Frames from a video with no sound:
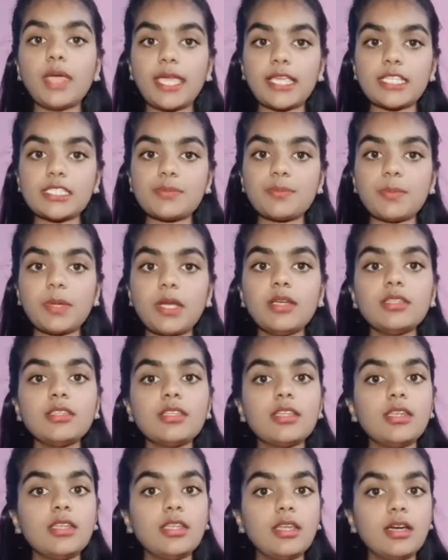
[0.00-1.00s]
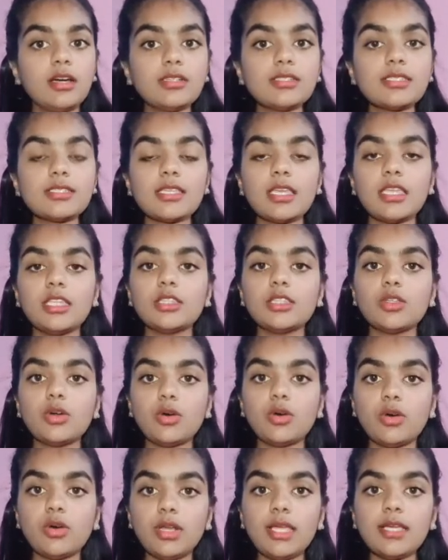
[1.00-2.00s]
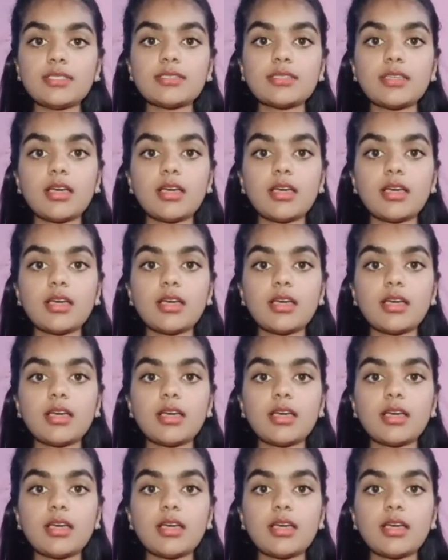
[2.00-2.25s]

expand the lungs and thorax